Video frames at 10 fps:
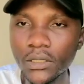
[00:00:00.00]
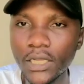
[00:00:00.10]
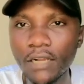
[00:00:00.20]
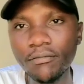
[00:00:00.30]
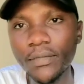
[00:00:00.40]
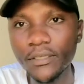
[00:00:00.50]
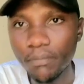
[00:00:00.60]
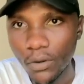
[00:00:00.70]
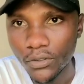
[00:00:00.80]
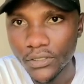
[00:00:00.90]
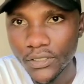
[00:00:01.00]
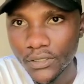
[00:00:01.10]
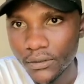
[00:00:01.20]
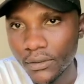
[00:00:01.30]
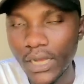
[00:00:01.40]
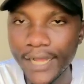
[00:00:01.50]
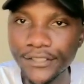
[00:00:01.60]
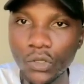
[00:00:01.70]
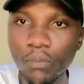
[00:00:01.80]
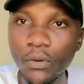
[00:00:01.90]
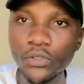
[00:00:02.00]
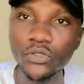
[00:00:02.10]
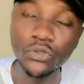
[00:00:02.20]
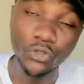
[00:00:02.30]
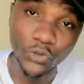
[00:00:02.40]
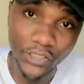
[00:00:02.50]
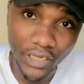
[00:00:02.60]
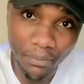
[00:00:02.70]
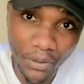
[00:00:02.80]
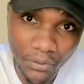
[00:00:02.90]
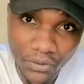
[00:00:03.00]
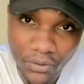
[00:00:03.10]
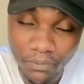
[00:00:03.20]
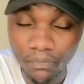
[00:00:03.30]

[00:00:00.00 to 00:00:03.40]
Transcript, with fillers: Government bonds as opposed to treasury bills.